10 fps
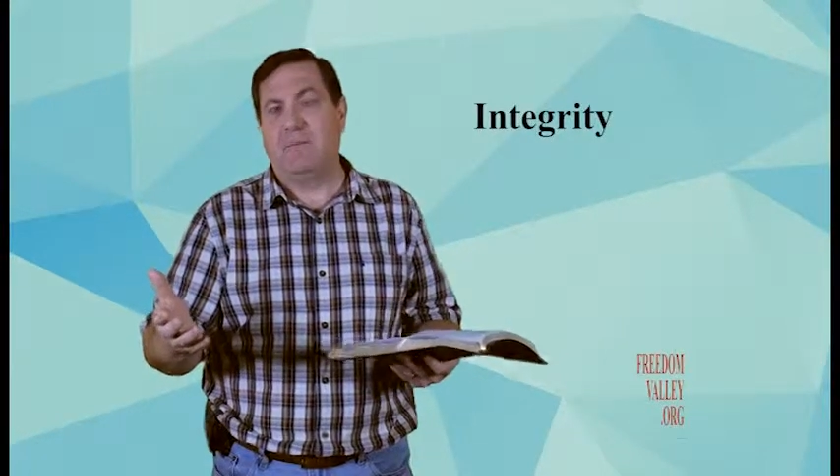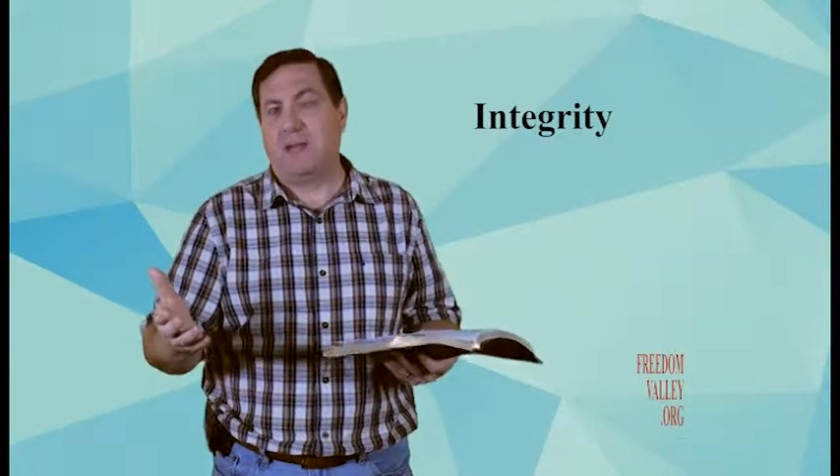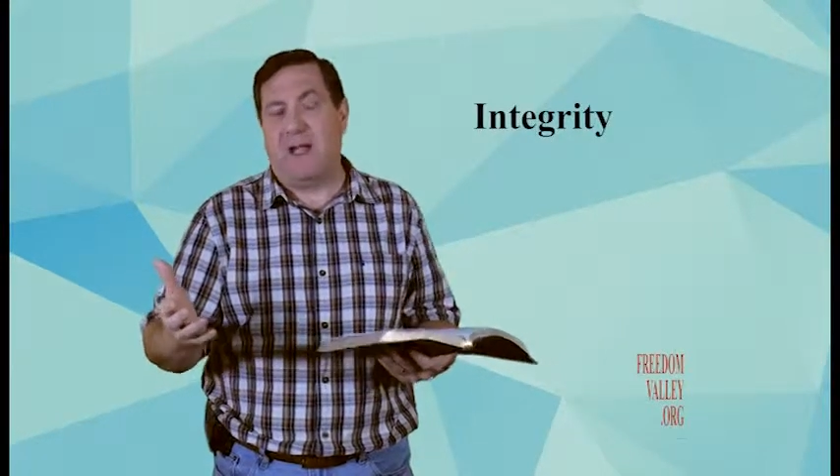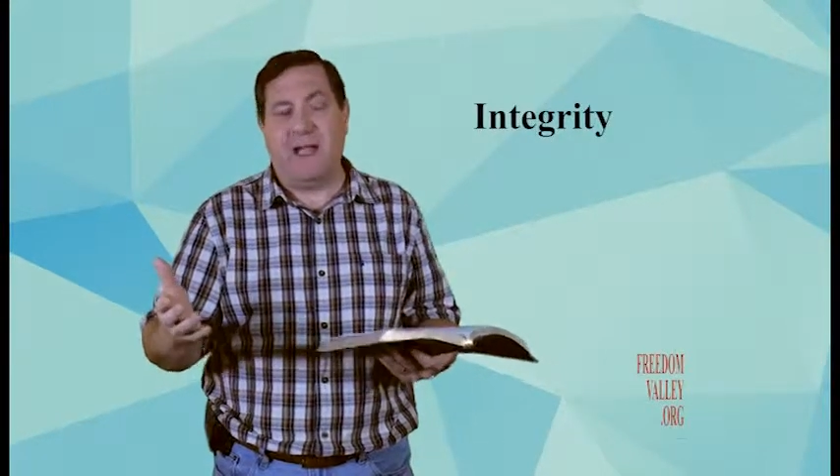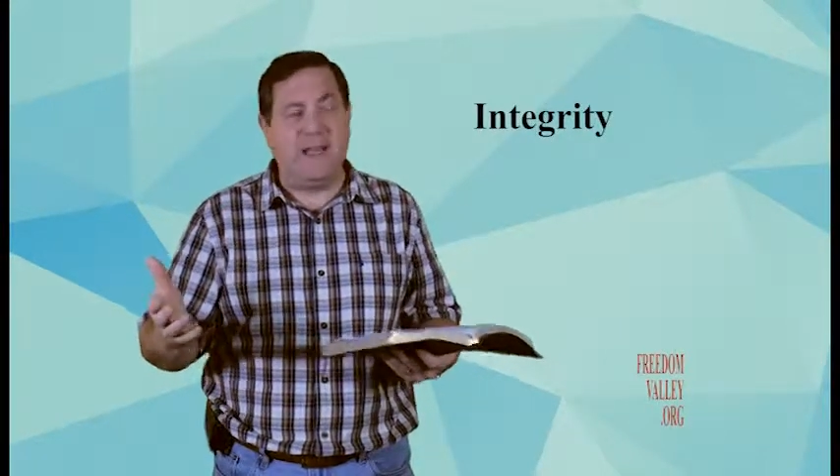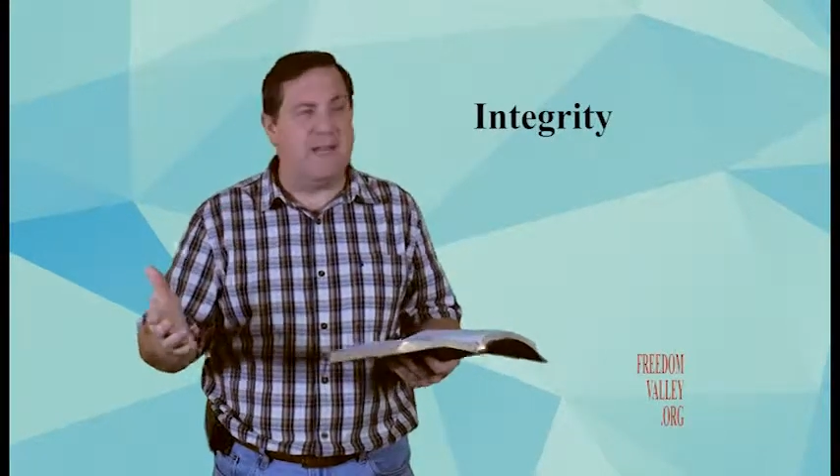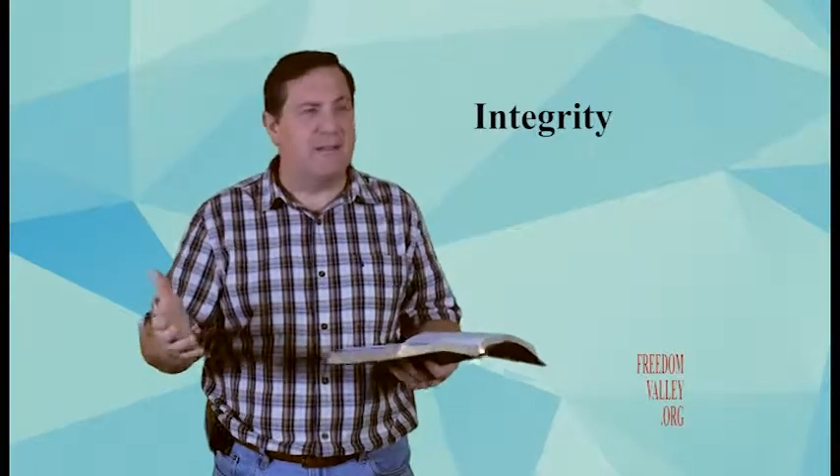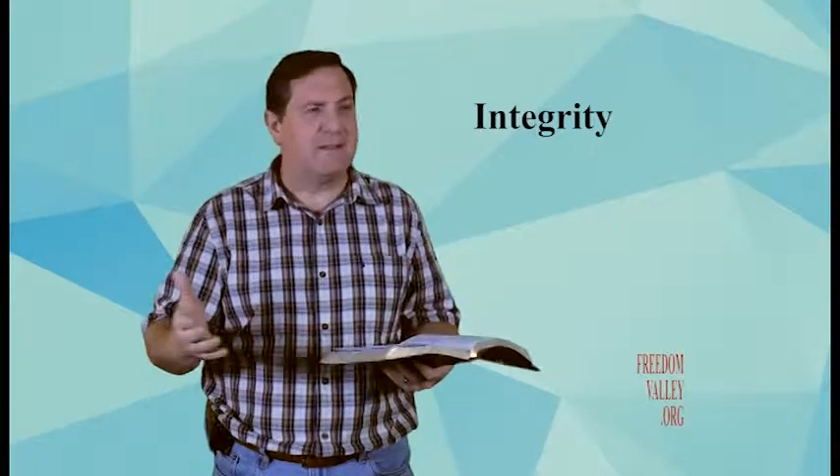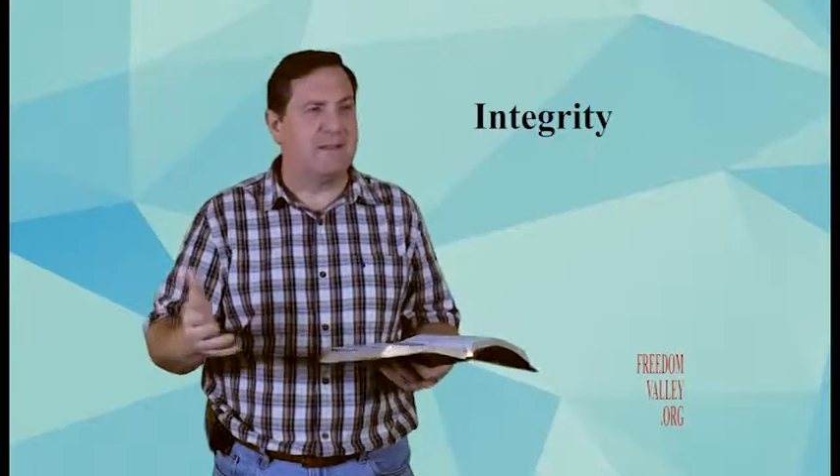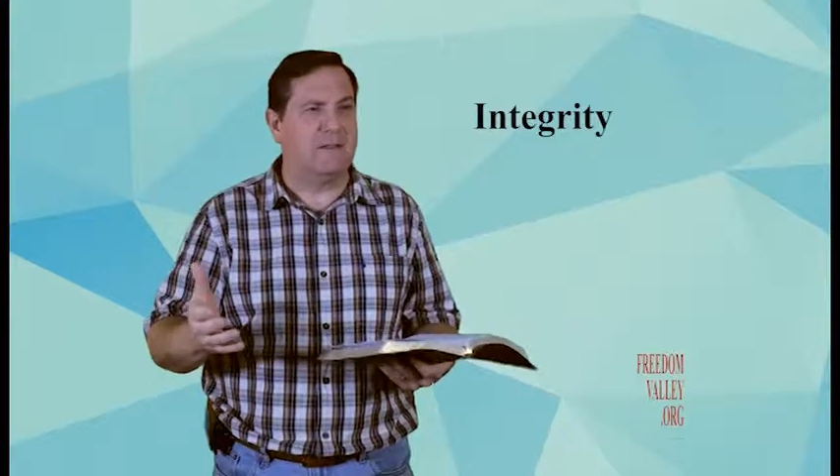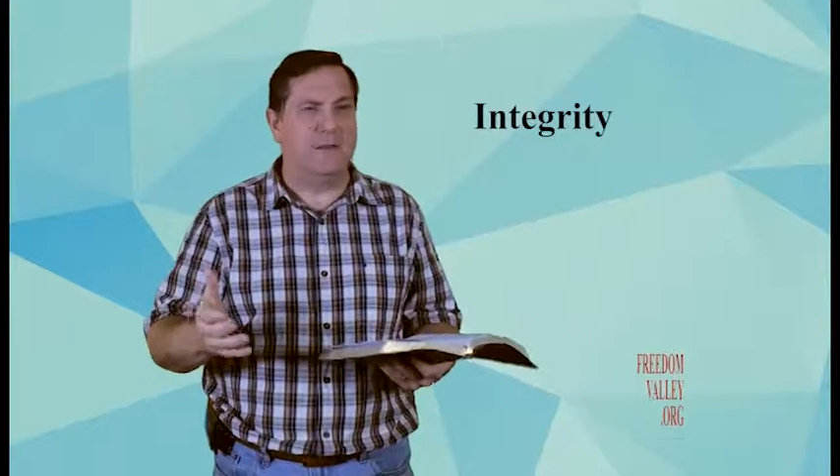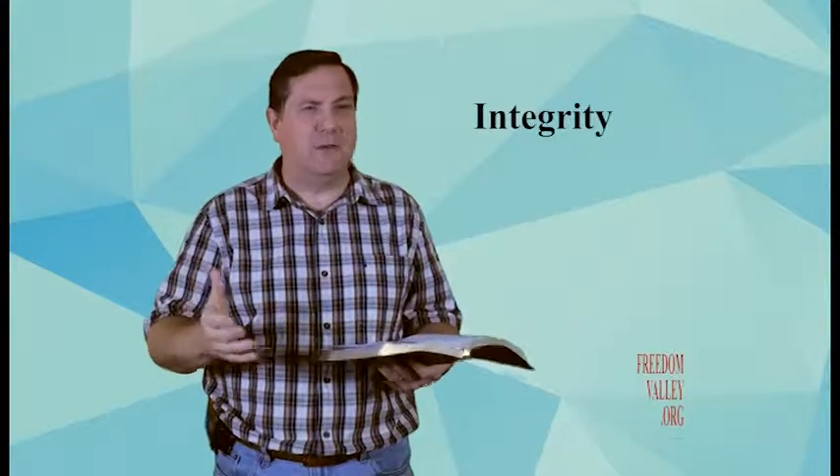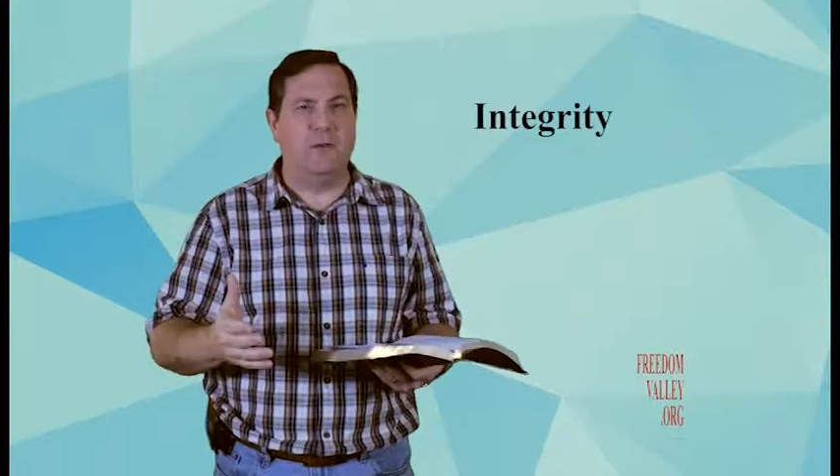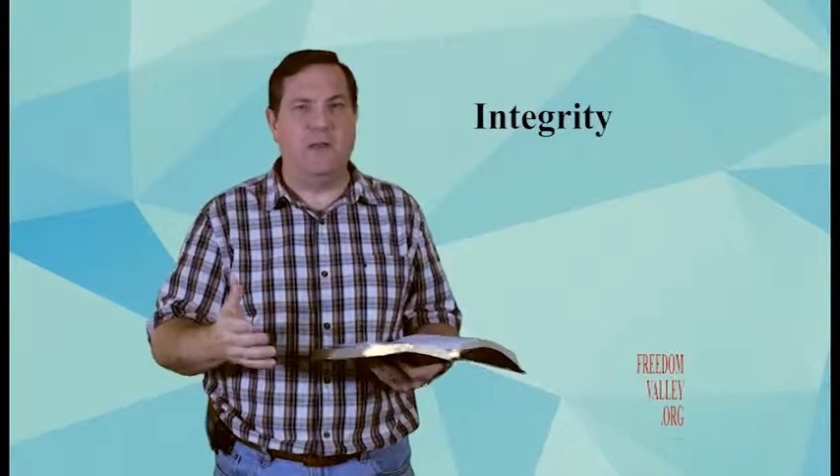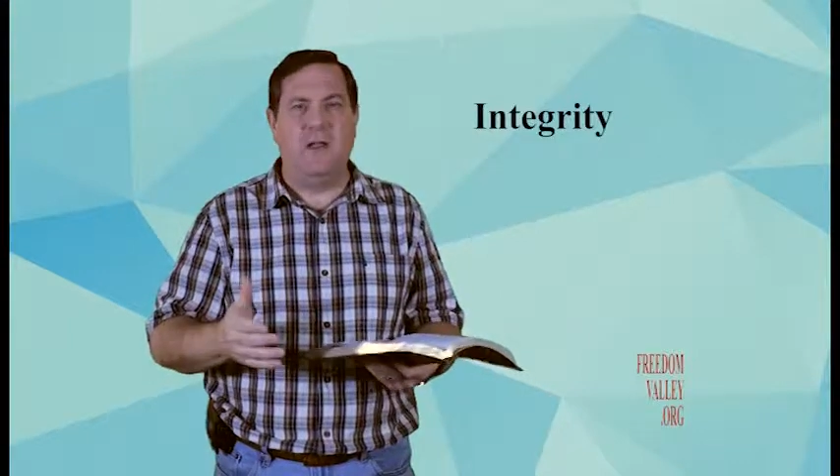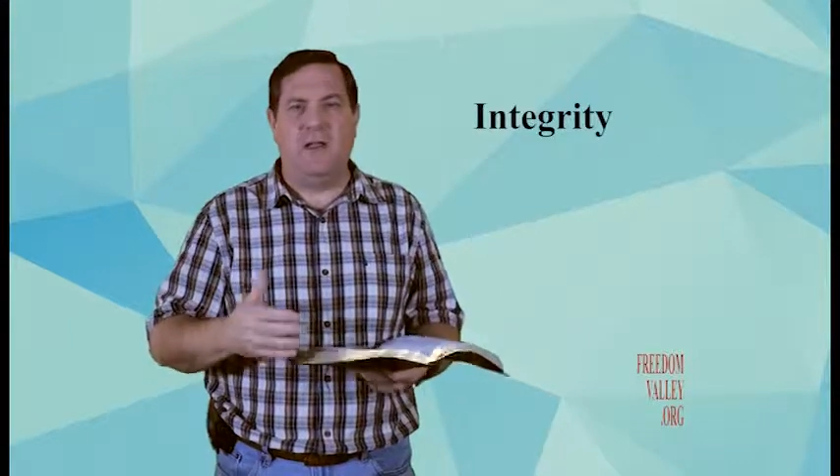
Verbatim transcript: Kindness, you know.